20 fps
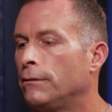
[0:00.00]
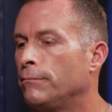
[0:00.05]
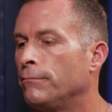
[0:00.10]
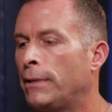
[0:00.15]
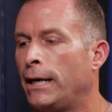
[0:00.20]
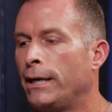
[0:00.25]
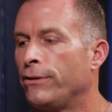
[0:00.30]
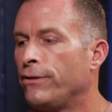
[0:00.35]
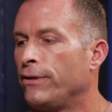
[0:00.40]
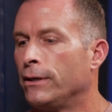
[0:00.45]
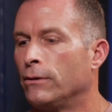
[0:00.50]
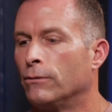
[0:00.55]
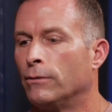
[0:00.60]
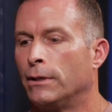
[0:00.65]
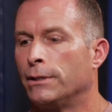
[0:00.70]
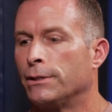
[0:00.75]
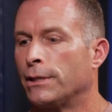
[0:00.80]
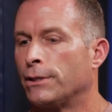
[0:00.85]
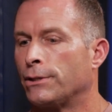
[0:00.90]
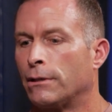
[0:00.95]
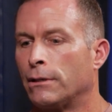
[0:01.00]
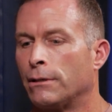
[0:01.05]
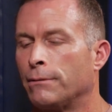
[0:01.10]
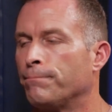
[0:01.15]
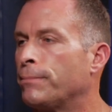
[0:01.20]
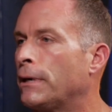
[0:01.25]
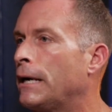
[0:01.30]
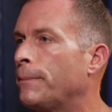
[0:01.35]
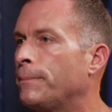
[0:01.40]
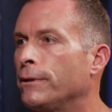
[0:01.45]
my thing was I started
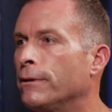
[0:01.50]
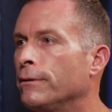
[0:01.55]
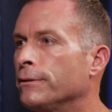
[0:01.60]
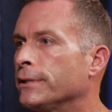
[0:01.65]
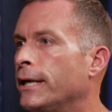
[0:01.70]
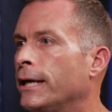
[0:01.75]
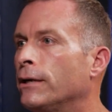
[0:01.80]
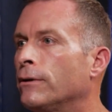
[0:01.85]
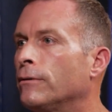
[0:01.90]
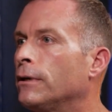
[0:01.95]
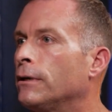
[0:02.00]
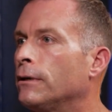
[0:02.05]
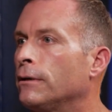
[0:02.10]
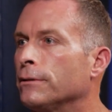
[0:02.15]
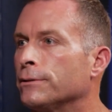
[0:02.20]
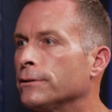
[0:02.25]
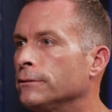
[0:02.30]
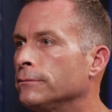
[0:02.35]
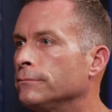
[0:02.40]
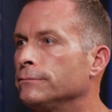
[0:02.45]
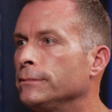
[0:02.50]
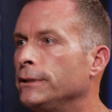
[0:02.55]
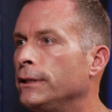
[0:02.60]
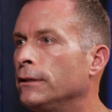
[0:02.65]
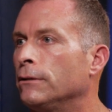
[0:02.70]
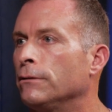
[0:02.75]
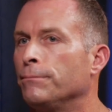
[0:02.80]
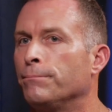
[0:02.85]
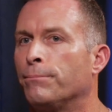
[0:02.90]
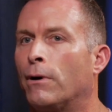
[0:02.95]
popping those Adderalls and you
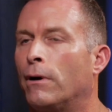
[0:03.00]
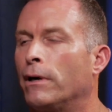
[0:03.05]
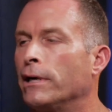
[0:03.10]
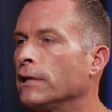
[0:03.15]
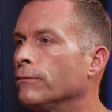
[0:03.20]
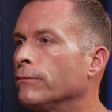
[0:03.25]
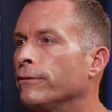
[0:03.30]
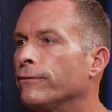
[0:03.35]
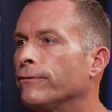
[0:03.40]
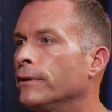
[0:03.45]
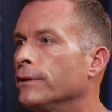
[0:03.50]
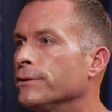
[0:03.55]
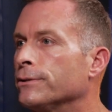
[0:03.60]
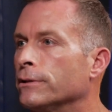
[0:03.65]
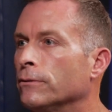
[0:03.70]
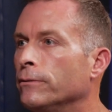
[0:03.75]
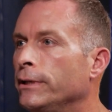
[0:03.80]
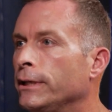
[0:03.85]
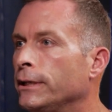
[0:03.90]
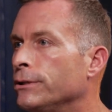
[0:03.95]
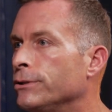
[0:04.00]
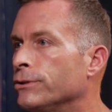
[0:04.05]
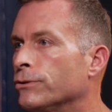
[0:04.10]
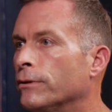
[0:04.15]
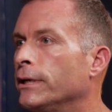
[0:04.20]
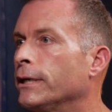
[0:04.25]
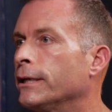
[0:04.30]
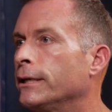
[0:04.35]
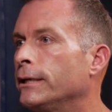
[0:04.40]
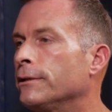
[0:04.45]
know partying with friends on the weekend,
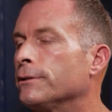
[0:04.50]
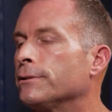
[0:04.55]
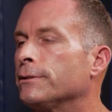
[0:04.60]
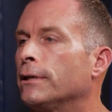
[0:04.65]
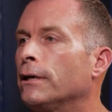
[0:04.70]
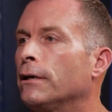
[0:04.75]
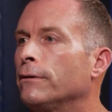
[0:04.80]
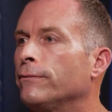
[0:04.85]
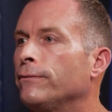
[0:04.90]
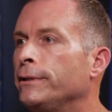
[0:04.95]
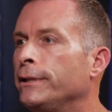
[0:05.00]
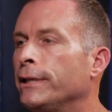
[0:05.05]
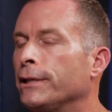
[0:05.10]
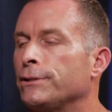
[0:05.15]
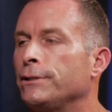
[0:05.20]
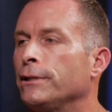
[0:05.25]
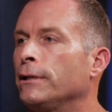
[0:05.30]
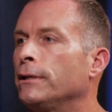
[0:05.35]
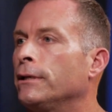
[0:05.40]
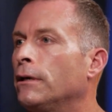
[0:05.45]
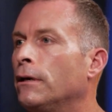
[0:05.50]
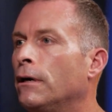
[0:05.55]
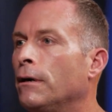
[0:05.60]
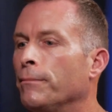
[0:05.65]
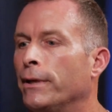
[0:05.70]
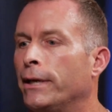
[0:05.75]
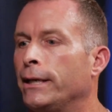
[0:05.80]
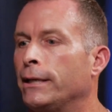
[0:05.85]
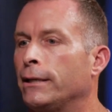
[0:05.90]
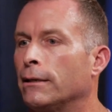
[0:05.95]
drinking and stuff. And mm-hmm. next thing mm-hmm. you know, I'm
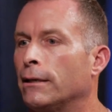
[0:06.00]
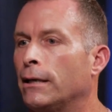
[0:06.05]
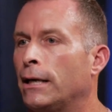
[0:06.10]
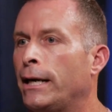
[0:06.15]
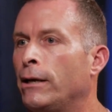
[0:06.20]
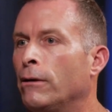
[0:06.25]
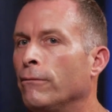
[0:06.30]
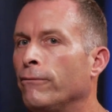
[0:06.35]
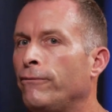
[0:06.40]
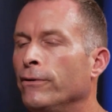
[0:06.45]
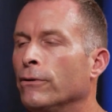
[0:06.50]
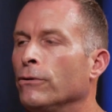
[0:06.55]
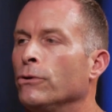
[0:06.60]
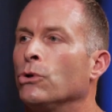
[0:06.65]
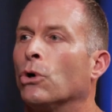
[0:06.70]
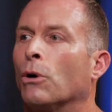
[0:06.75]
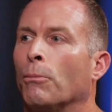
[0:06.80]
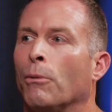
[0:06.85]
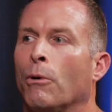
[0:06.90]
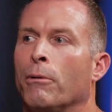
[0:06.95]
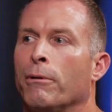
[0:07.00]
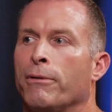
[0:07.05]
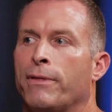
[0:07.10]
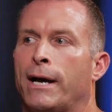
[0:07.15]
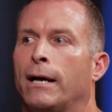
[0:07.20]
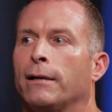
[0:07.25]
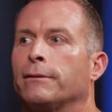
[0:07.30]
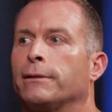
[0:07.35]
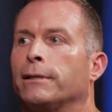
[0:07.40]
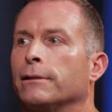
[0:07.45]
like, I don't feel normal
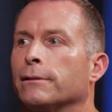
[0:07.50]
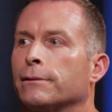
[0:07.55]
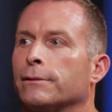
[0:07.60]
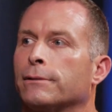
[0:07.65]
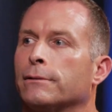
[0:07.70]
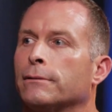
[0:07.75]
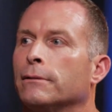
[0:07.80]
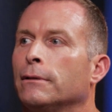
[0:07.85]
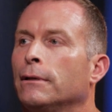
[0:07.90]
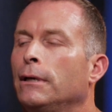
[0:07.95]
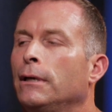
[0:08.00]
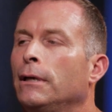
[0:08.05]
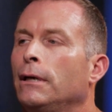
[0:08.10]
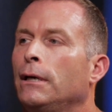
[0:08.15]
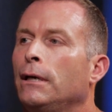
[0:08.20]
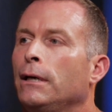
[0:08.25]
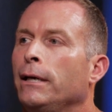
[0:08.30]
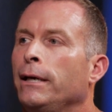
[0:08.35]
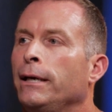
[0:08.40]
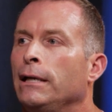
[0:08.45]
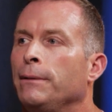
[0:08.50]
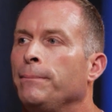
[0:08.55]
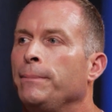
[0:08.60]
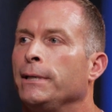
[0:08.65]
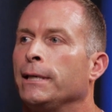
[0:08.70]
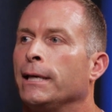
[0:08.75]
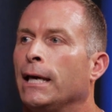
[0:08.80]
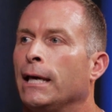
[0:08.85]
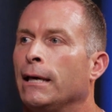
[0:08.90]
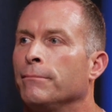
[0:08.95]
without this. Okay. And it
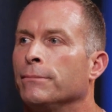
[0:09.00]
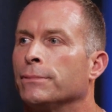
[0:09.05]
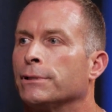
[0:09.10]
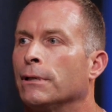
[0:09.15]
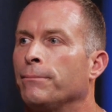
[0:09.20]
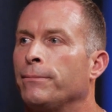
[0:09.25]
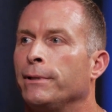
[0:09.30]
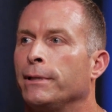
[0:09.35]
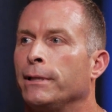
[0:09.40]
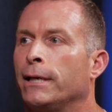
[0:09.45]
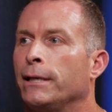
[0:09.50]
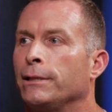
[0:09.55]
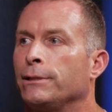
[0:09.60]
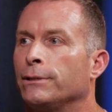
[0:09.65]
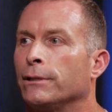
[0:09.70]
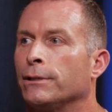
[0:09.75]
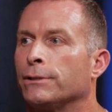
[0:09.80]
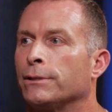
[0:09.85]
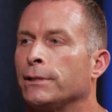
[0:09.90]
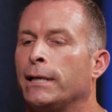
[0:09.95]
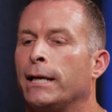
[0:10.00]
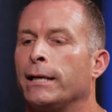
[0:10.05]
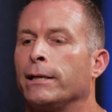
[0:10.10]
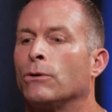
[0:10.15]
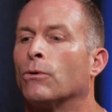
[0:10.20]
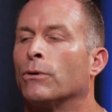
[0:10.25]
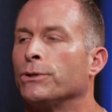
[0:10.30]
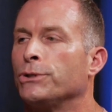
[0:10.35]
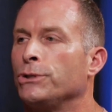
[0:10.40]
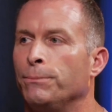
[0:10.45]
became something that just and I, of
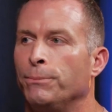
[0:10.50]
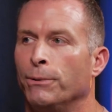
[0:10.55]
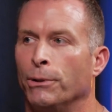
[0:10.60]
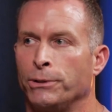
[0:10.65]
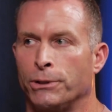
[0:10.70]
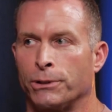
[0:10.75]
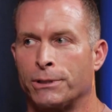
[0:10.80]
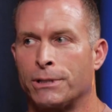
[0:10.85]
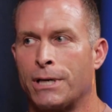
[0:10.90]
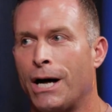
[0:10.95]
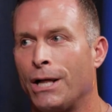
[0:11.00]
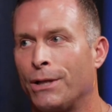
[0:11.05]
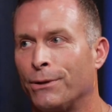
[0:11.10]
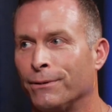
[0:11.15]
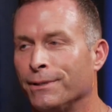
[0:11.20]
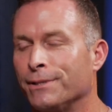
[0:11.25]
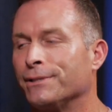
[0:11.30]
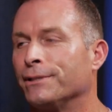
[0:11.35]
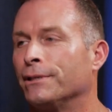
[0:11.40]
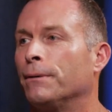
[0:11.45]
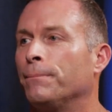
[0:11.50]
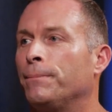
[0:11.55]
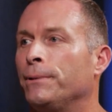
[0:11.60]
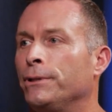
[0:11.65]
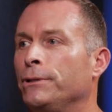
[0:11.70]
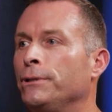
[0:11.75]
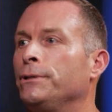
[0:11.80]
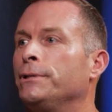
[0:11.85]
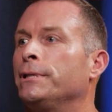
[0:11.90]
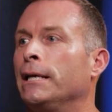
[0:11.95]
course you build your tolerance up and
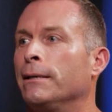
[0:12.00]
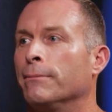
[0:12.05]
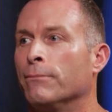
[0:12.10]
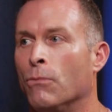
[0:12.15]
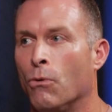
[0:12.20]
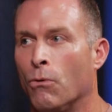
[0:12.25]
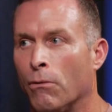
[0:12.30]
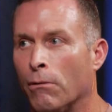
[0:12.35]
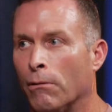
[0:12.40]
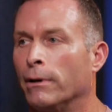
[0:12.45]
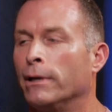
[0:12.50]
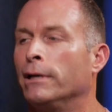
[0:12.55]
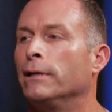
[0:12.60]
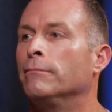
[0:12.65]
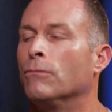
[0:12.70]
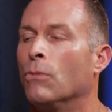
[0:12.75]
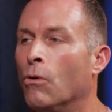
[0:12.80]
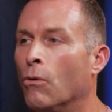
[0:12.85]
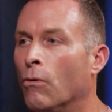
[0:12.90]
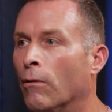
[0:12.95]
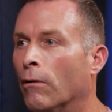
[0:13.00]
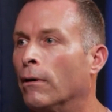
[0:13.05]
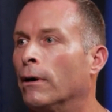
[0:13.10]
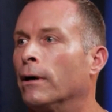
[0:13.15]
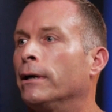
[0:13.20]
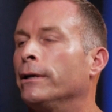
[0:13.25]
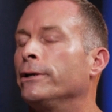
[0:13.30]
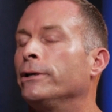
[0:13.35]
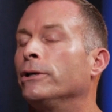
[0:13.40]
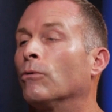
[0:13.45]
then you yep. take more you and more, more
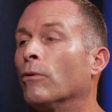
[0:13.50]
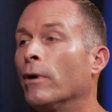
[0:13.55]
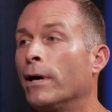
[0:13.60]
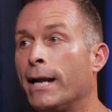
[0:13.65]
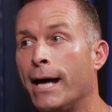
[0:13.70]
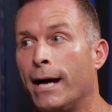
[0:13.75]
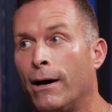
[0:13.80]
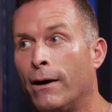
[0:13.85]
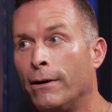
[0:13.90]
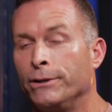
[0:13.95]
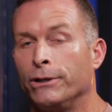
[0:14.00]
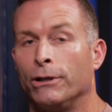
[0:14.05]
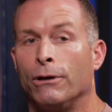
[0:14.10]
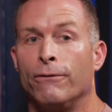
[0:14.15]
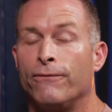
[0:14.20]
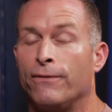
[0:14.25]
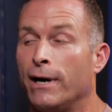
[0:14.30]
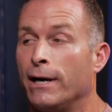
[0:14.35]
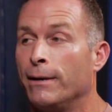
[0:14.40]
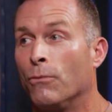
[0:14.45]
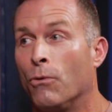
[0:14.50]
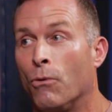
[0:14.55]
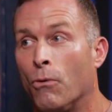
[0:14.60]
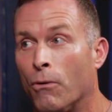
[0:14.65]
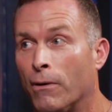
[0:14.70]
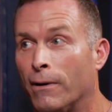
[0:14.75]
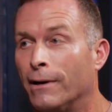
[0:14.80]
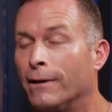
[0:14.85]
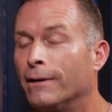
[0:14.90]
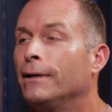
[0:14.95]
and you mm-hmm. run out and you go yep. find
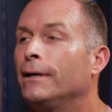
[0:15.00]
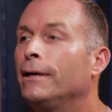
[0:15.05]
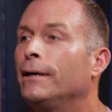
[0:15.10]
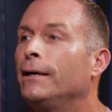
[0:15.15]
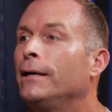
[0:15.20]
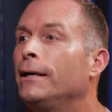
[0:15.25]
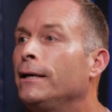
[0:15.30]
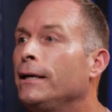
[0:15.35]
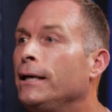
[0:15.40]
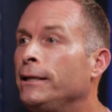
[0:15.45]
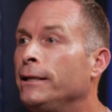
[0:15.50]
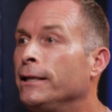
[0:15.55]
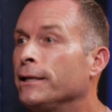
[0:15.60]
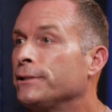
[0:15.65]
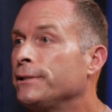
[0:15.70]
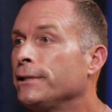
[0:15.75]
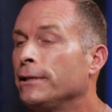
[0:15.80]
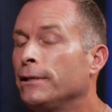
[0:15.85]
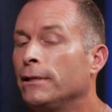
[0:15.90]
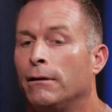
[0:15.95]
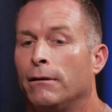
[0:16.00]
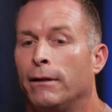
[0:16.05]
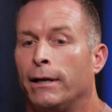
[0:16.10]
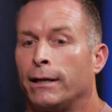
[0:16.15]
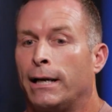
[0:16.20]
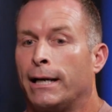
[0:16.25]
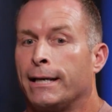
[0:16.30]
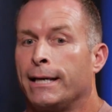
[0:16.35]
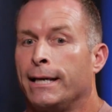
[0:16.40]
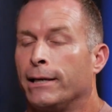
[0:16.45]
more. Yep. And next thing you know,
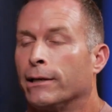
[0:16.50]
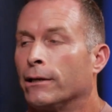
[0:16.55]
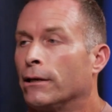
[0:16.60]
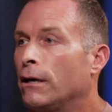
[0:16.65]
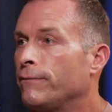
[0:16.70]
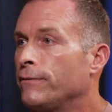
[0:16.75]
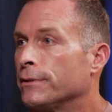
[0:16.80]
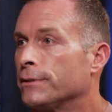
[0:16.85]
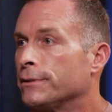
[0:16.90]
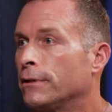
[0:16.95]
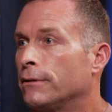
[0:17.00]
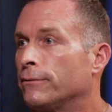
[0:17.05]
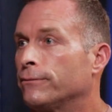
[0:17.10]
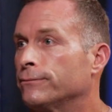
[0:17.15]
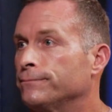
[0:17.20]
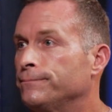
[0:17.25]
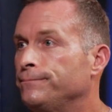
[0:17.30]
like I can't get off this stuff.